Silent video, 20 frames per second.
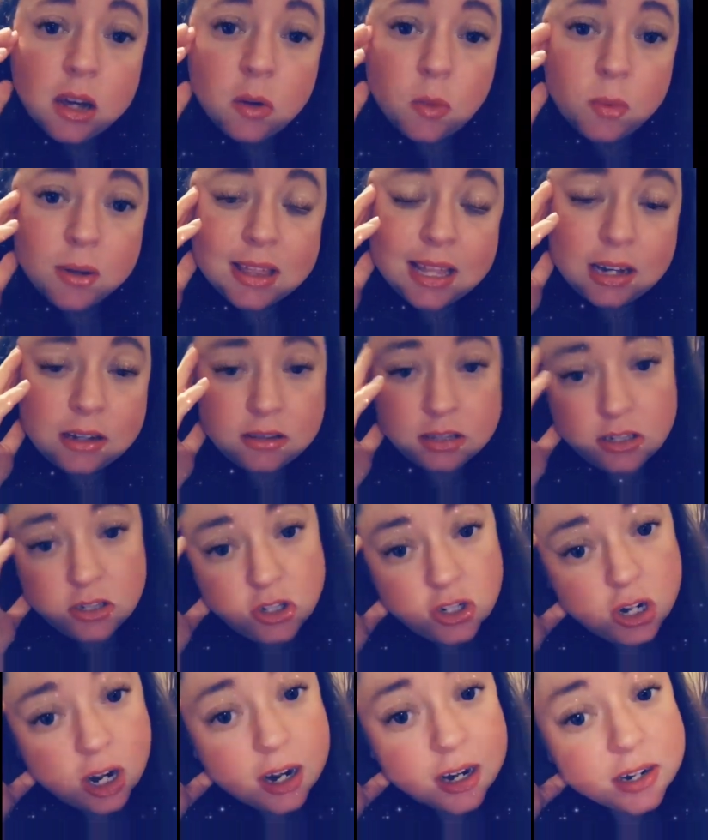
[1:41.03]
without the
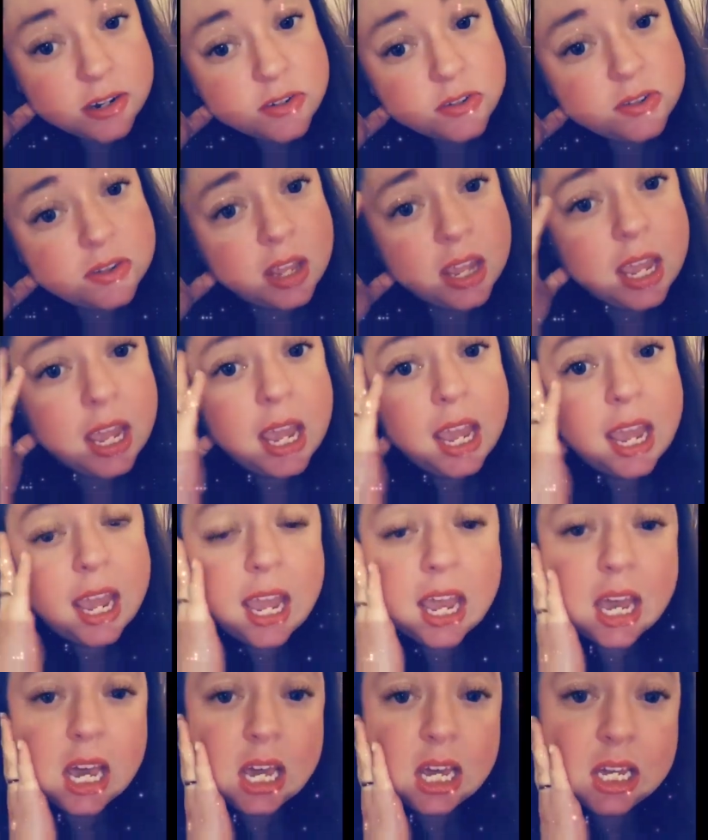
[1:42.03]
stars,
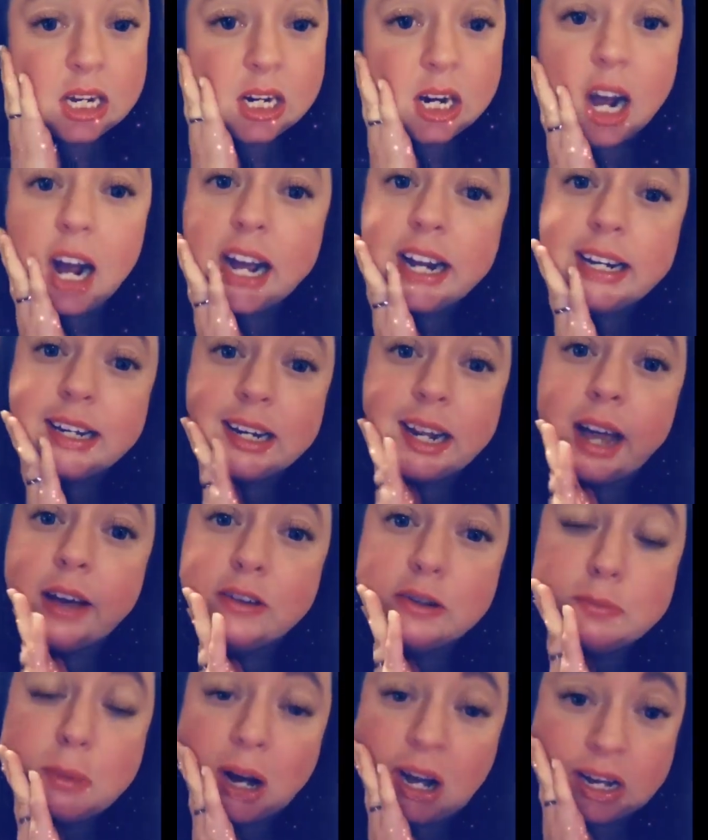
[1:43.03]
and I didn't
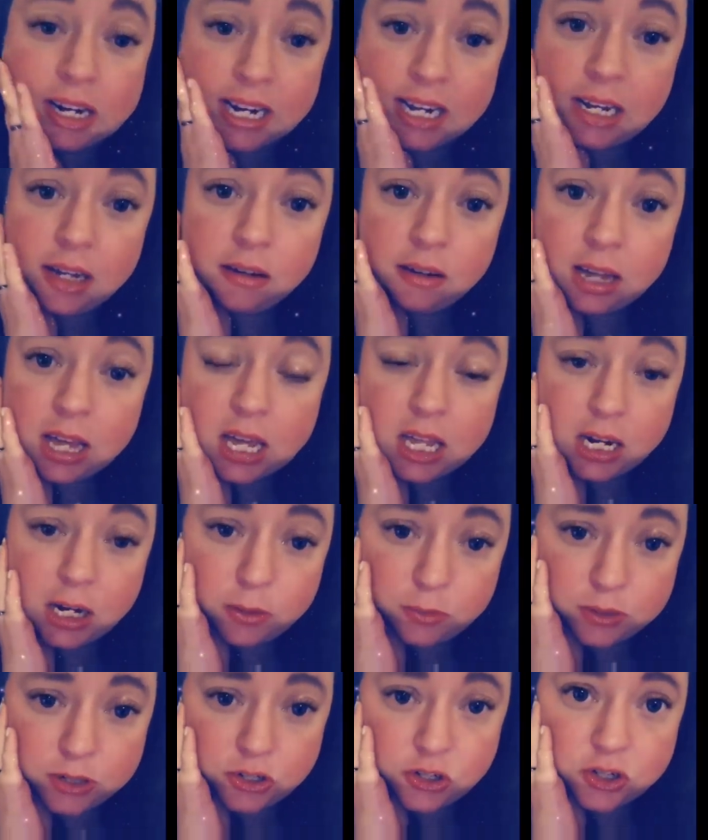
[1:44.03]
have a body, and
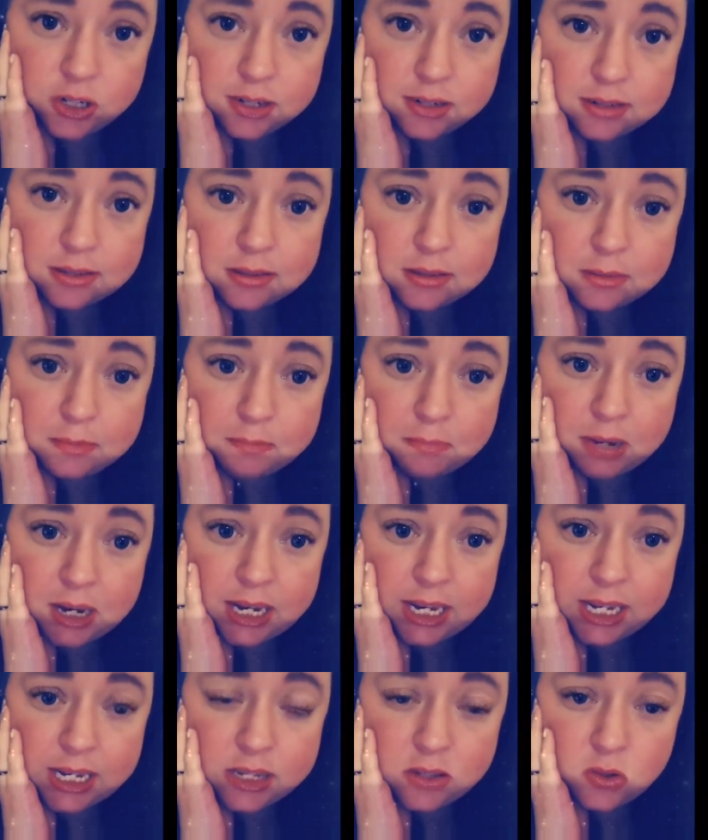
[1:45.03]
it was just
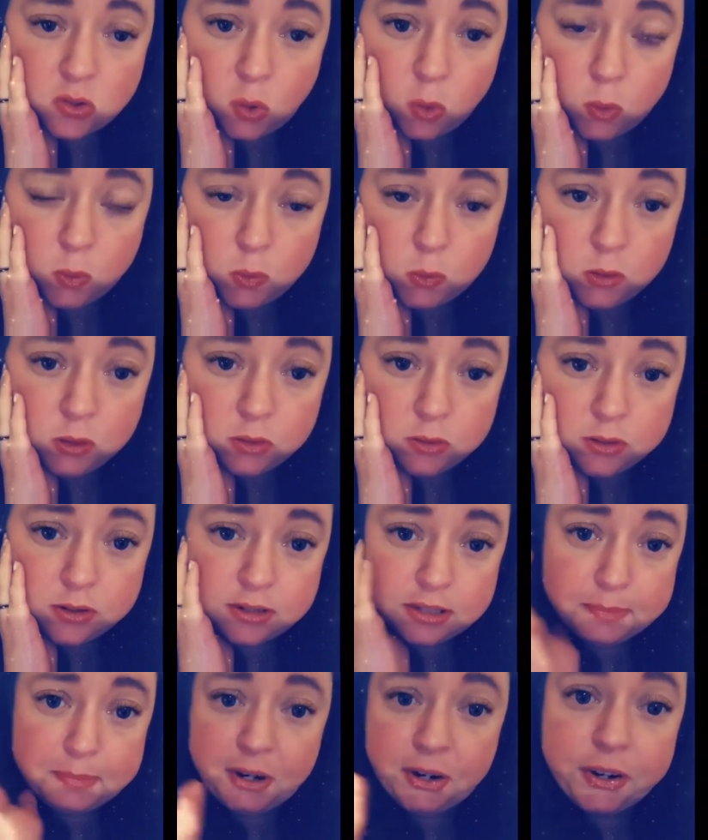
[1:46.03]
my soul or
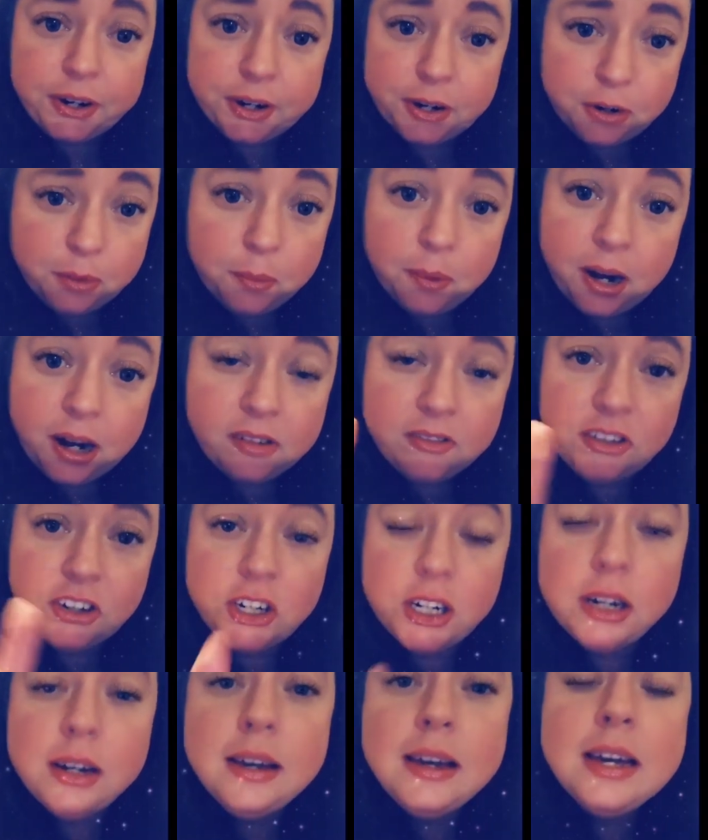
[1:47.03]
spirit or
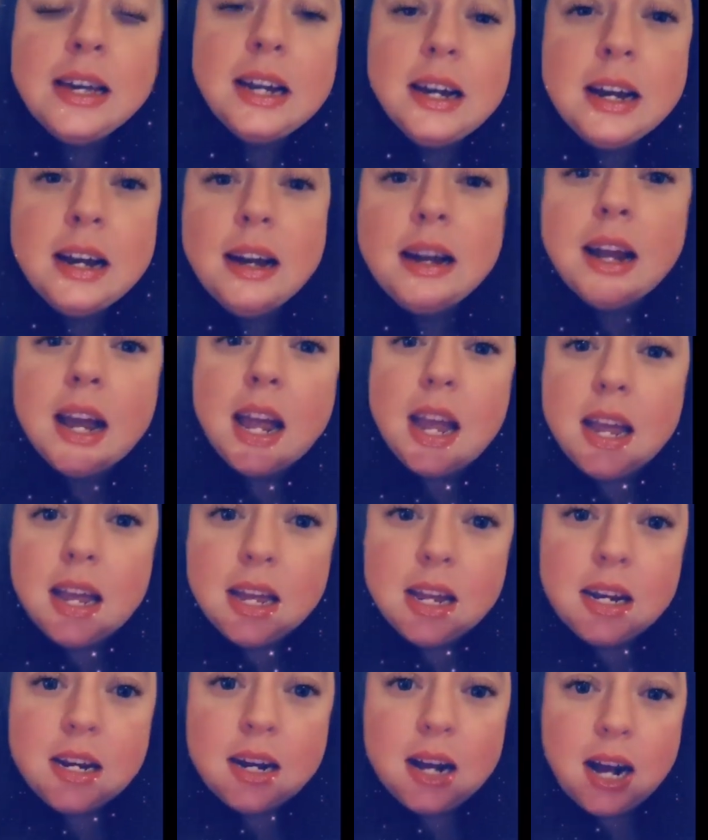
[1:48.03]
whatever
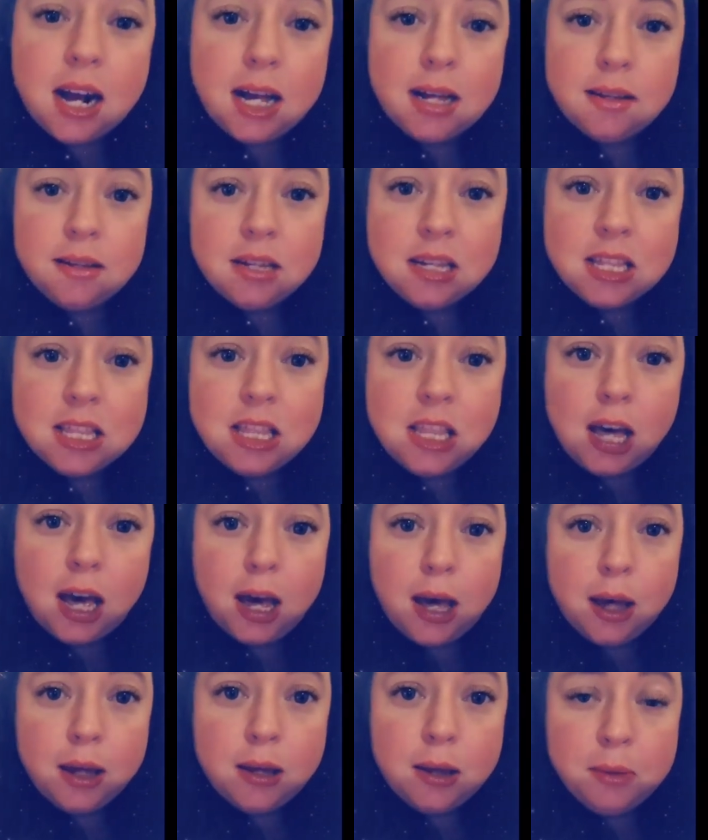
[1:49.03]
in
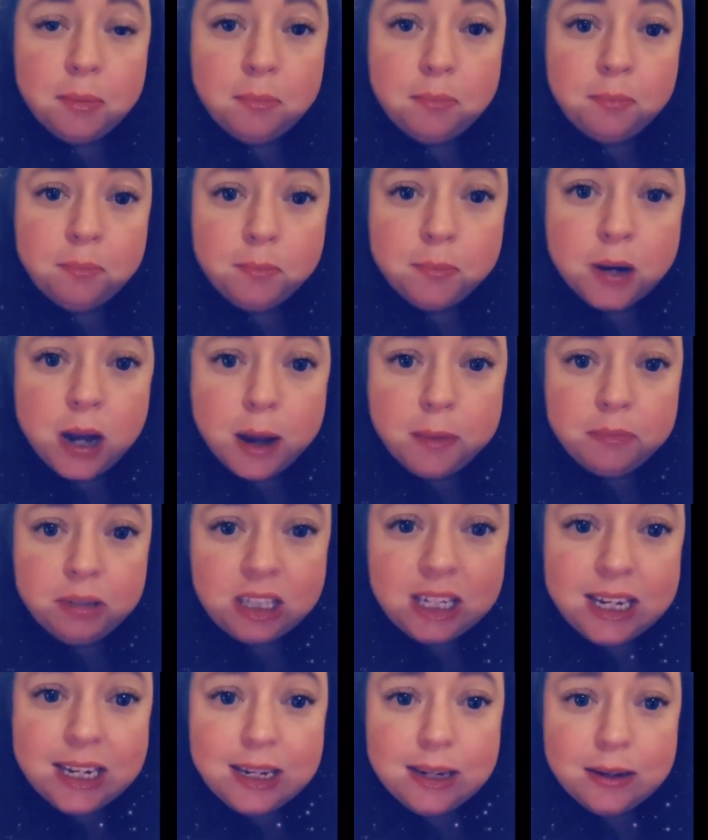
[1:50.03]
the
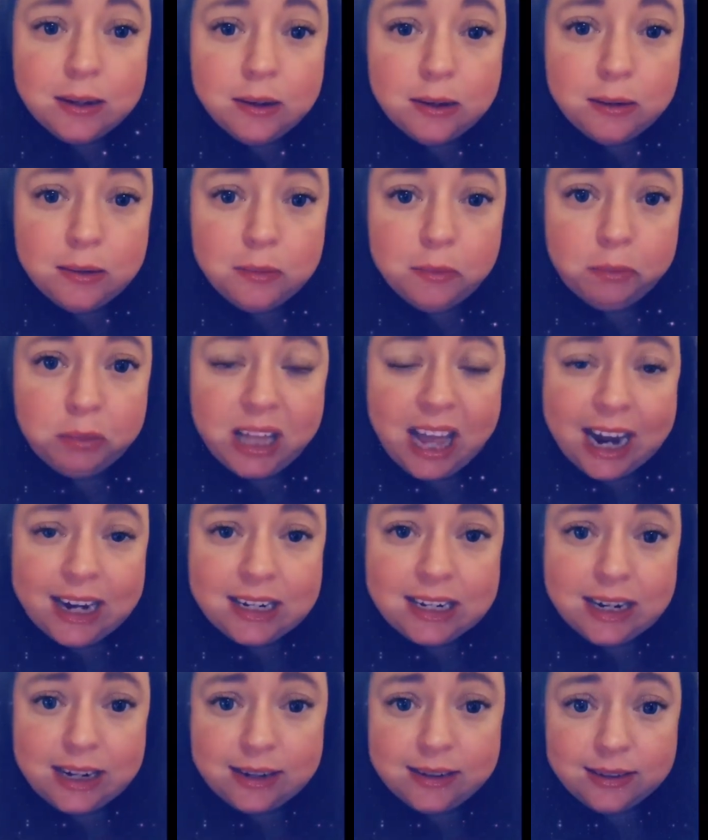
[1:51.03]
complete
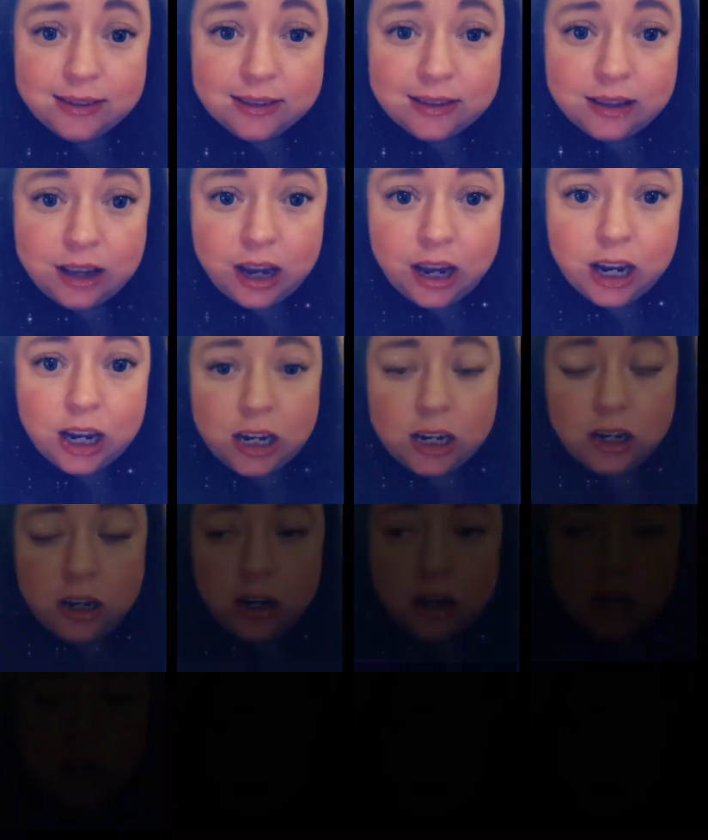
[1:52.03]
blackness. And